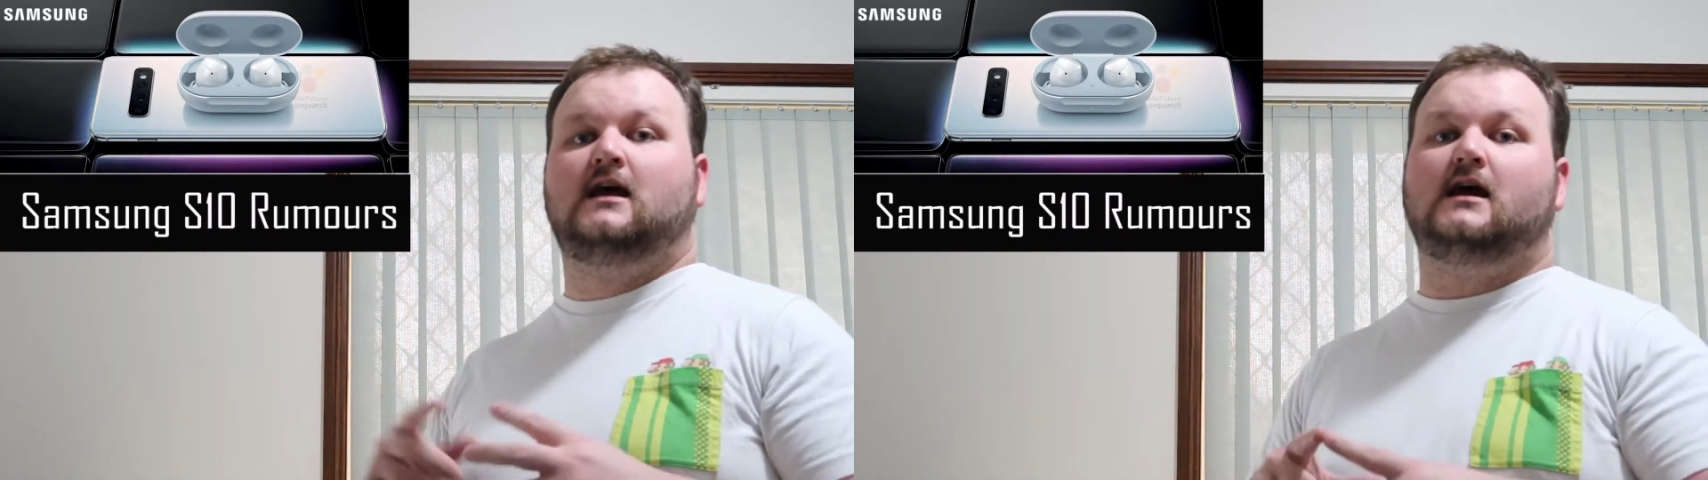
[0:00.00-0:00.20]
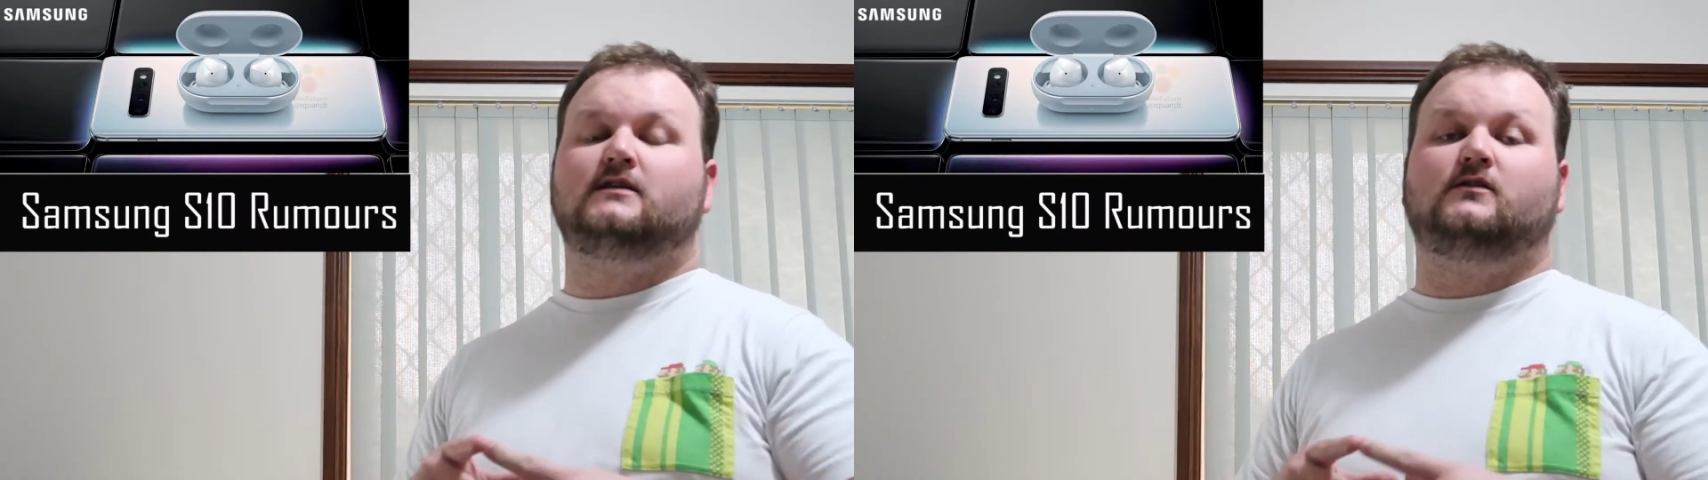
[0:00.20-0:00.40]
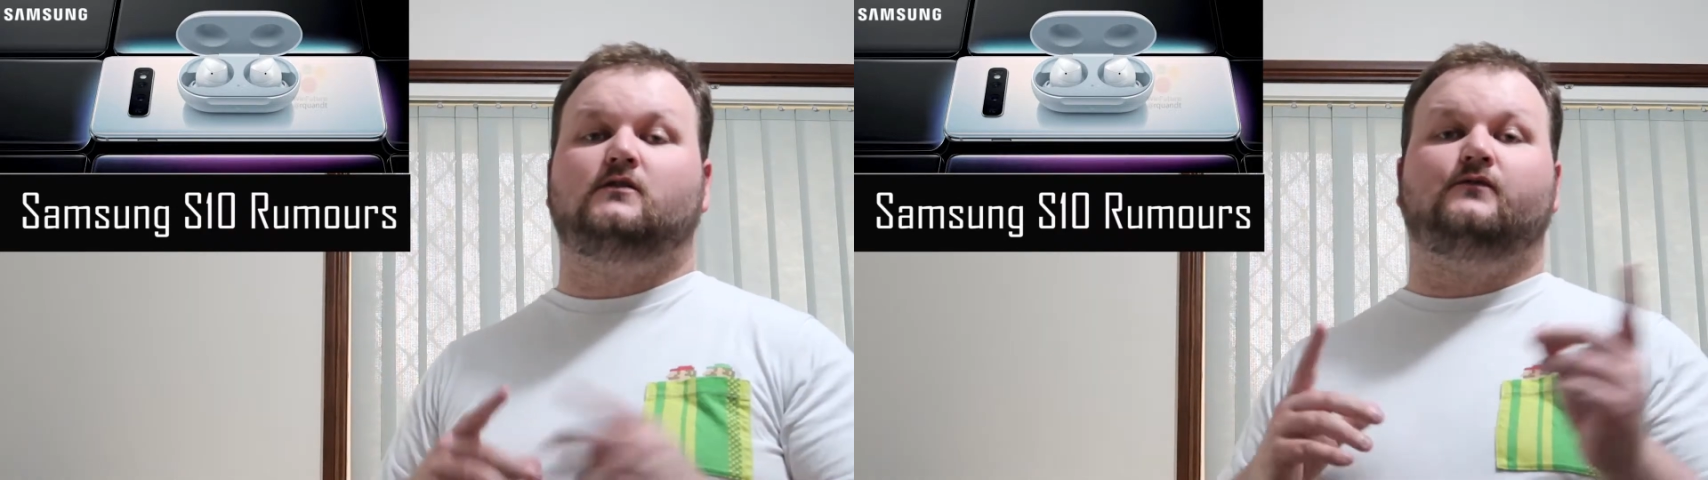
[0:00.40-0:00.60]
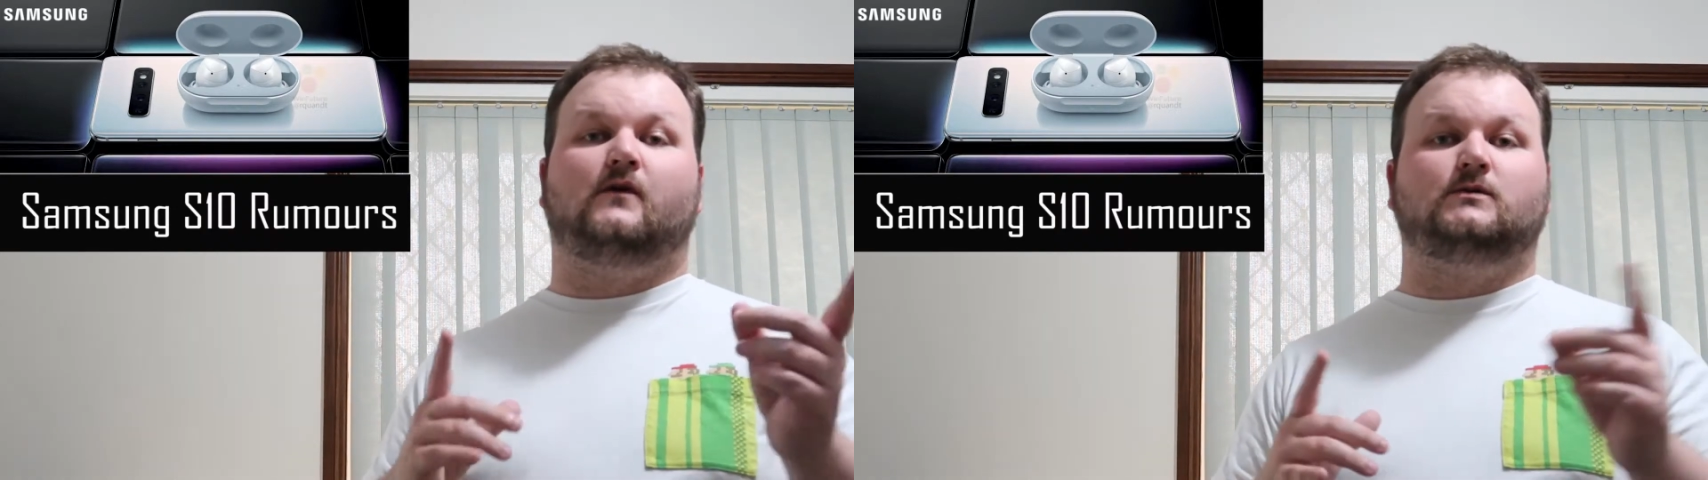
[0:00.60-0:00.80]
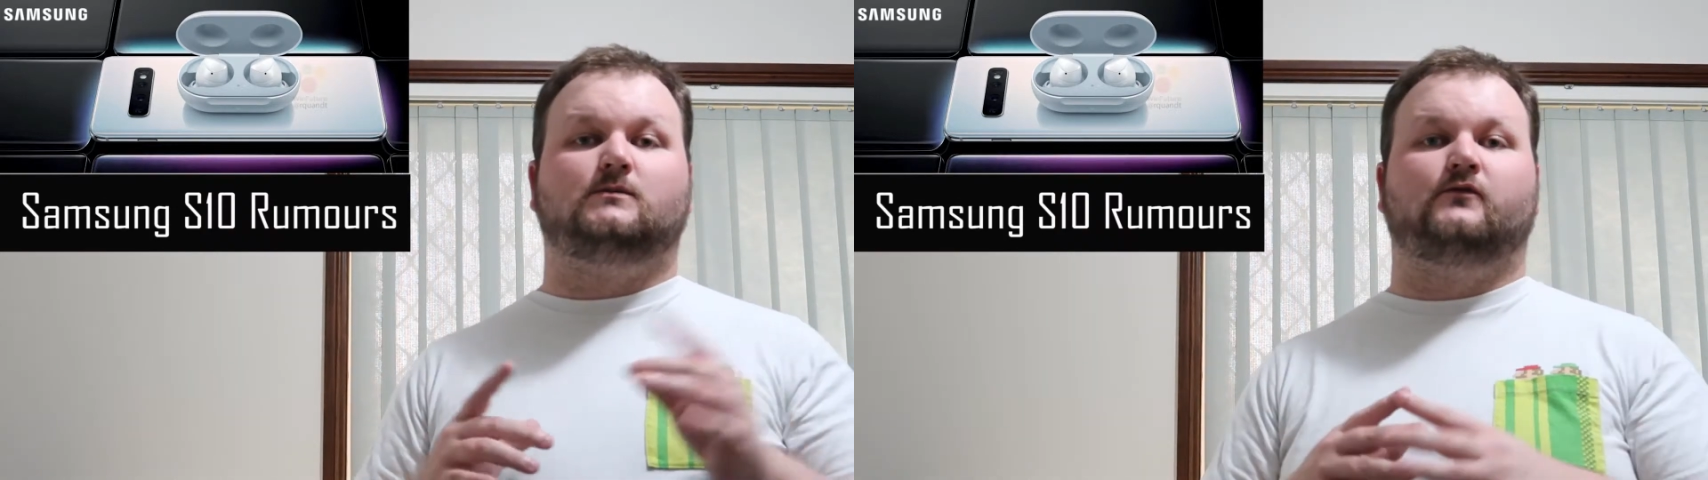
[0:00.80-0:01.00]
and the new
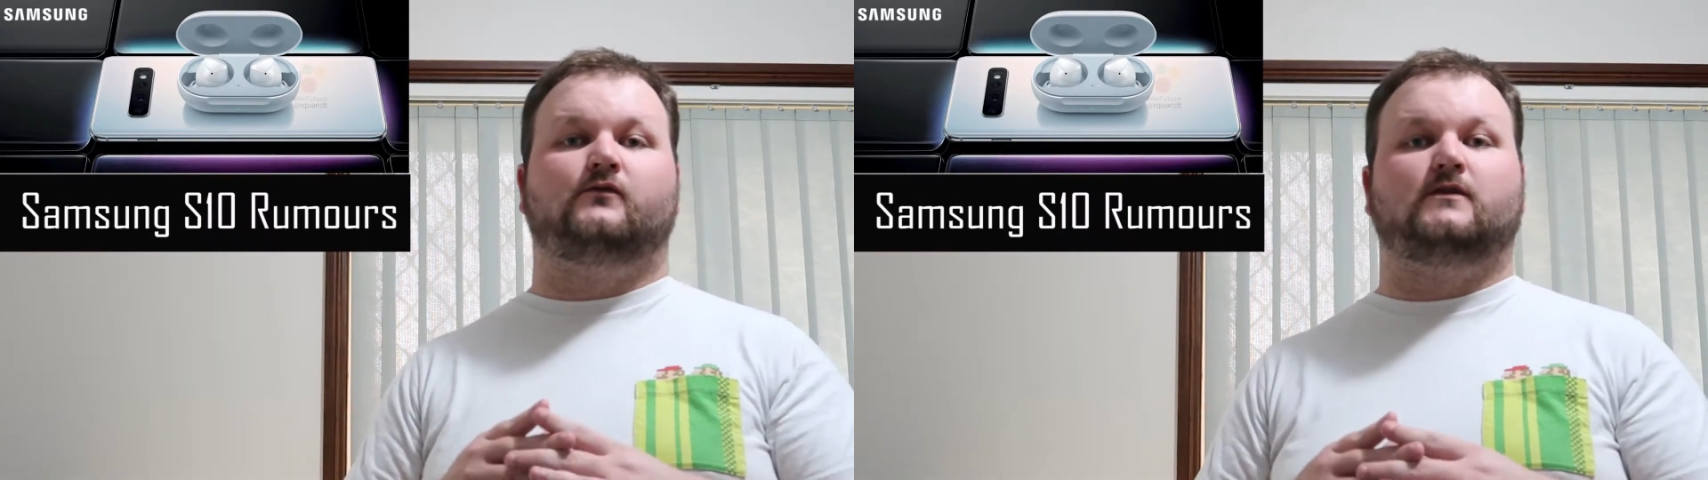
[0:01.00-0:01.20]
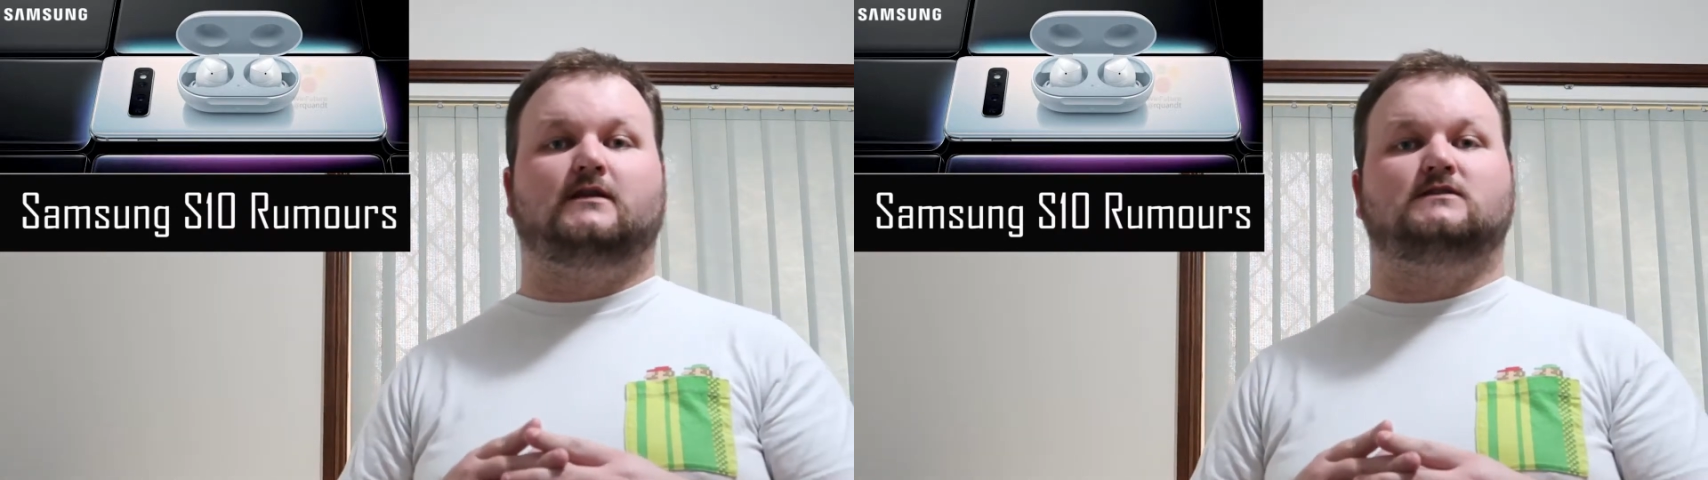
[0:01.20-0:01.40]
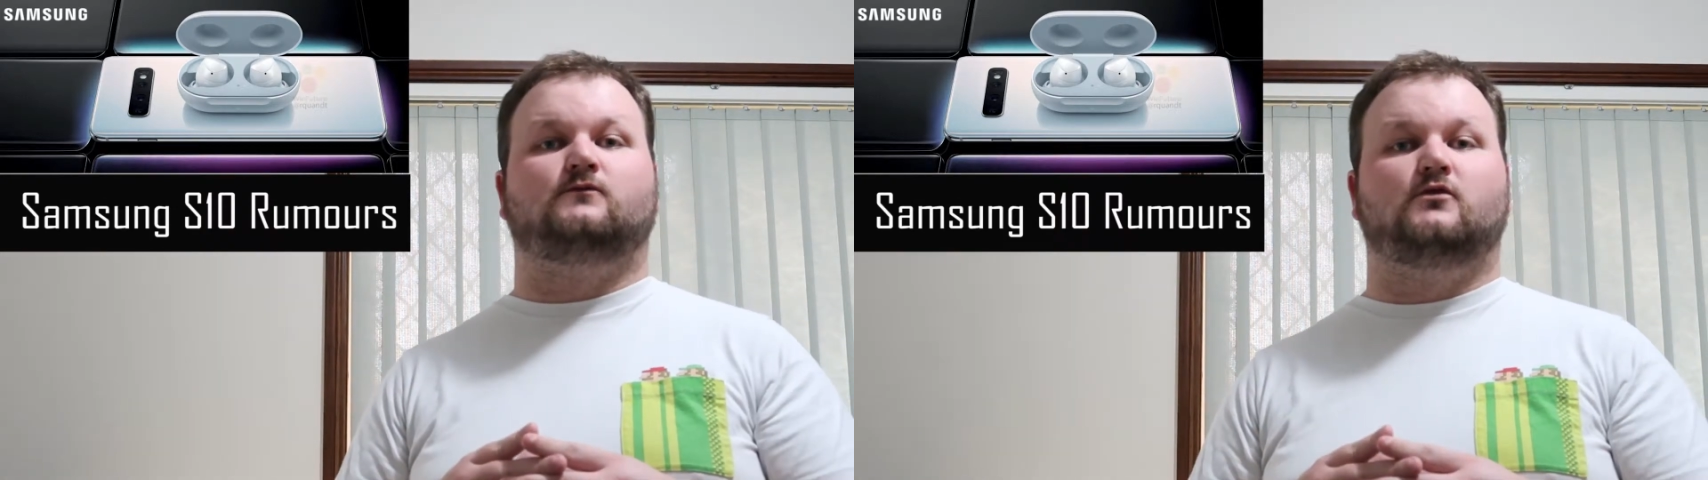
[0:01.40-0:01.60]
foldable phone that's